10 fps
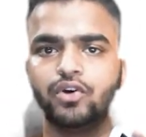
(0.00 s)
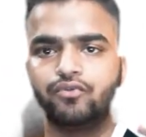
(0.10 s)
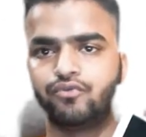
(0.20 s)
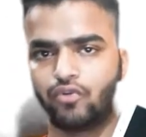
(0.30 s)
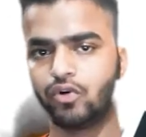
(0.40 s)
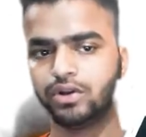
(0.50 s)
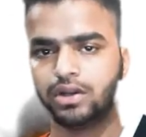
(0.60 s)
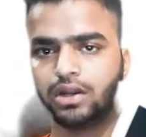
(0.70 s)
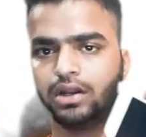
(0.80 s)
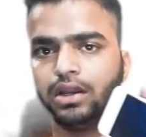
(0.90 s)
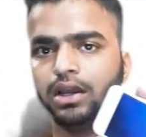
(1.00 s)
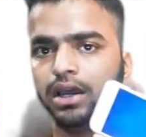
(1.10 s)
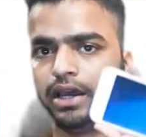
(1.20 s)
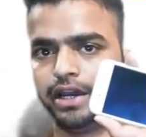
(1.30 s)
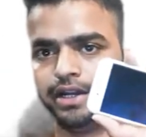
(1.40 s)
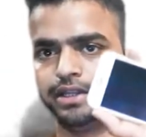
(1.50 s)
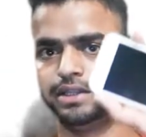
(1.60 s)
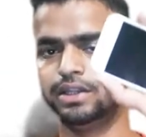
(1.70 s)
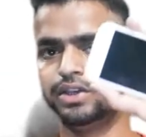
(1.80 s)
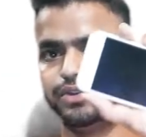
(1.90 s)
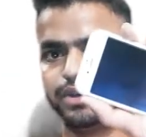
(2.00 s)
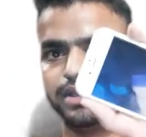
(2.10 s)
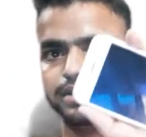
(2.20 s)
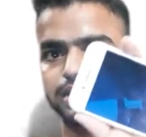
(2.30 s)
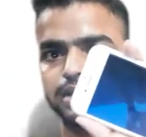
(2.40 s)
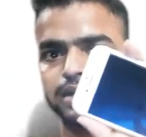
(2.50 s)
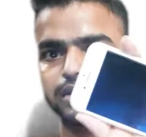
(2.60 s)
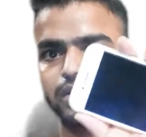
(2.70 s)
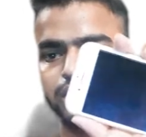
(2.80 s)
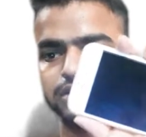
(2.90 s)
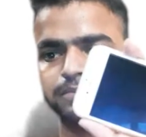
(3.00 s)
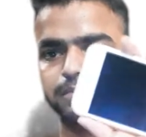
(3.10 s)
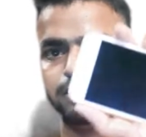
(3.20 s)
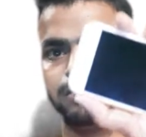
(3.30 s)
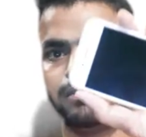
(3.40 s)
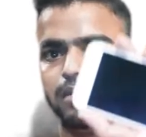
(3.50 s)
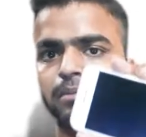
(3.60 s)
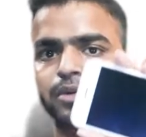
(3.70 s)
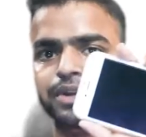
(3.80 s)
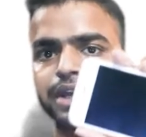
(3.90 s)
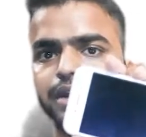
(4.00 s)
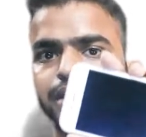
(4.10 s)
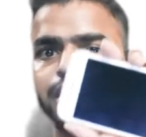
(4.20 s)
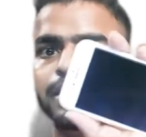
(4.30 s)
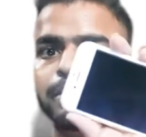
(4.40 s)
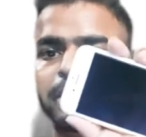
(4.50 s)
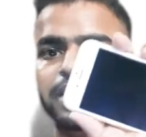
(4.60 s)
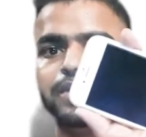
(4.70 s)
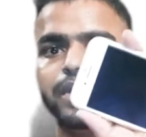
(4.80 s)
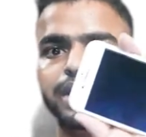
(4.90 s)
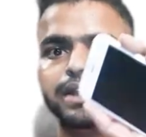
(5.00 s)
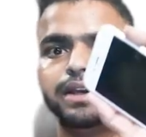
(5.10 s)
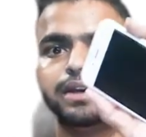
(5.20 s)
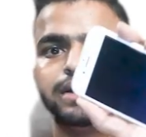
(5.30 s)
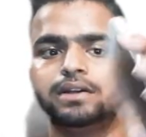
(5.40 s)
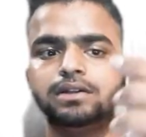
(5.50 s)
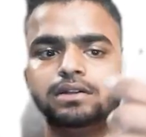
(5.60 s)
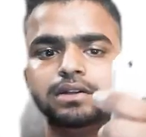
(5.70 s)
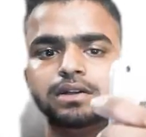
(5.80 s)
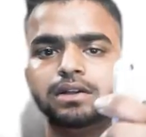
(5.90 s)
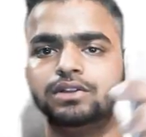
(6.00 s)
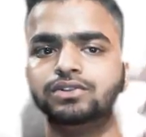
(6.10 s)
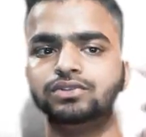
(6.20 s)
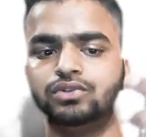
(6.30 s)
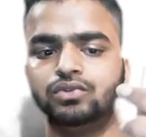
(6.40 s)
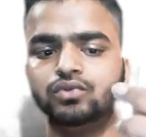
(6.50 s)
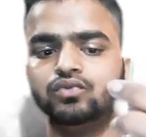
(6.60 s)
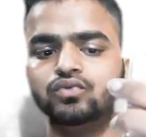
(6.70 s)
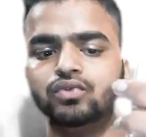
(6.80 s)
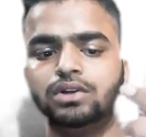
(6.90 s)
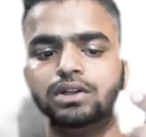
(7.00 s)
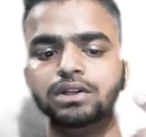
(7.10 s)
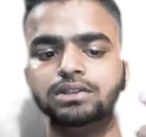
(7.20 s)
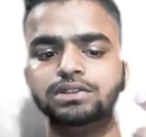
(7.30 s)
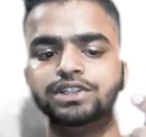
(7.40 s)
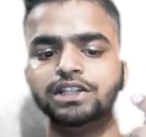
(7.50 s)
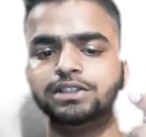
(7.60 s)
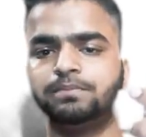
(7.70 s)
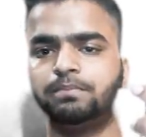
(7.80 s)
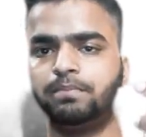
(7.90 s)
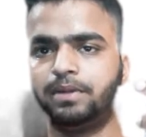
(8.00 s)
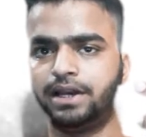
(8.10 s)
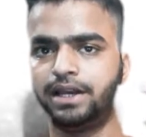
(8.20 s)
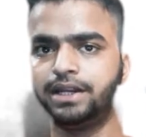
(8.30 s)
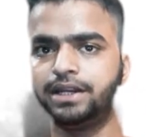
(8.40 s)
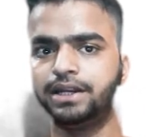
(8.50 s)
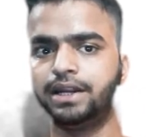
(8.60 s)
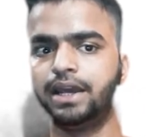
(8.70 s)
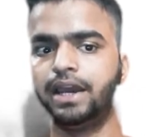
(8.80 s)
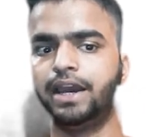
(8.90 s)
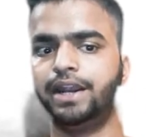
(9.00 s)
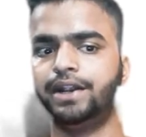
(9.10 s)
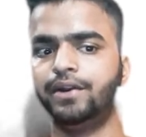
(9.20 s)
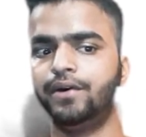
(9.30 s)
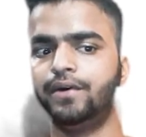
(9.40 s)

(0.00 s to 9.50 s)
phone, and you can see there's a not voting menu anything. So just plug it and